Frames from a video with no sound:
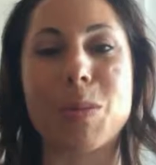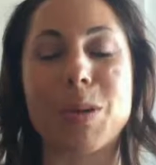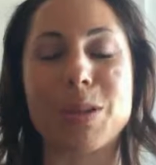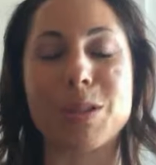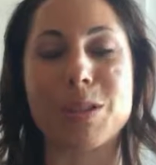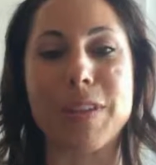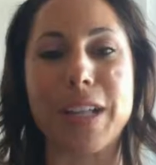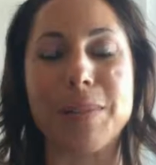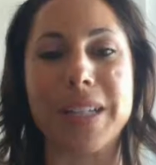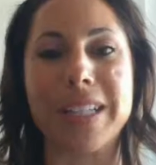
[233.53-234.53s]
personal
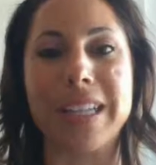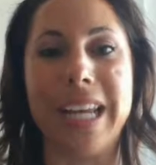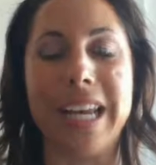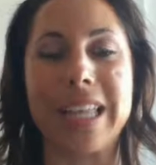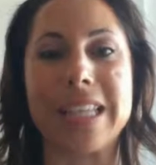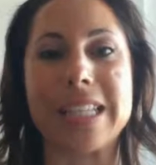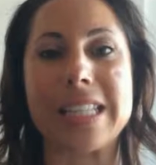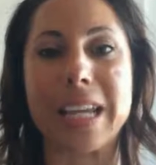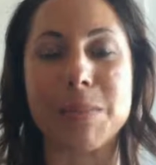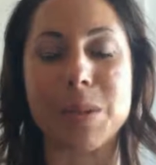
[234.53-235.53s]
development. And the
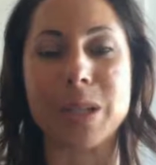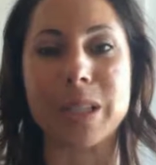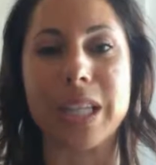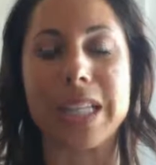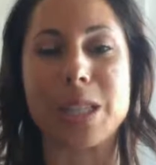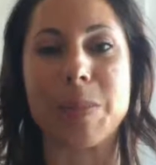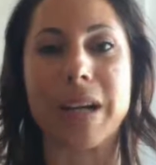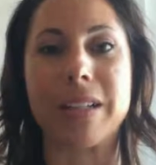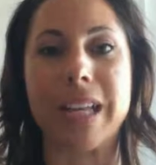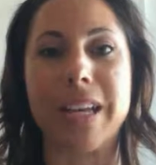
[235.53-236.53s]
second book, The
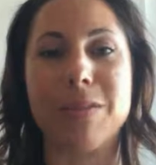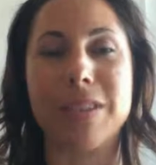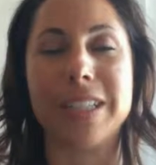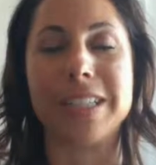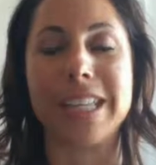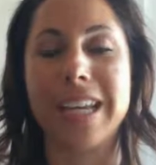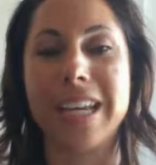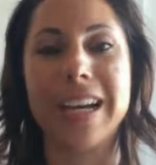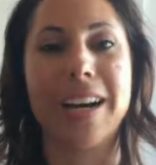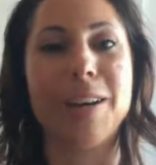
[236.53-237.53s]
Inspired Life, is
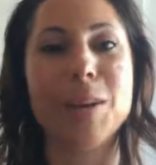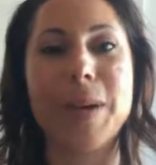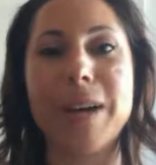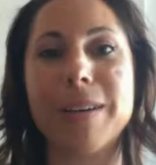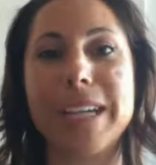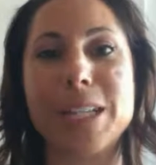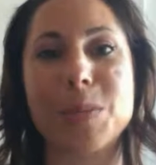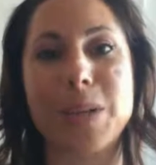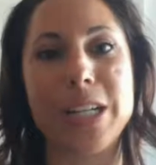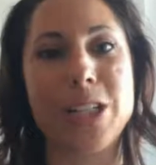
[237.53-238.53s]
all about
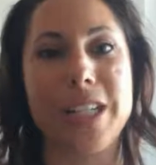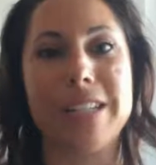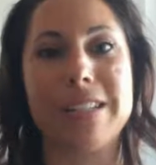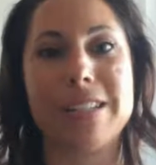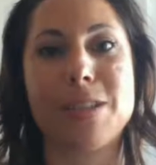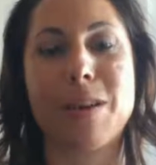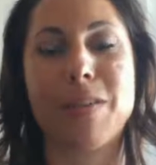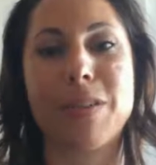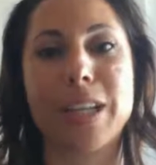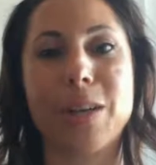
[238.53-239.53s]
inspiration. So I
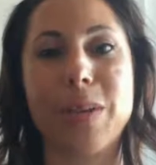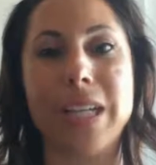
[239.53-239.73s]
feel like we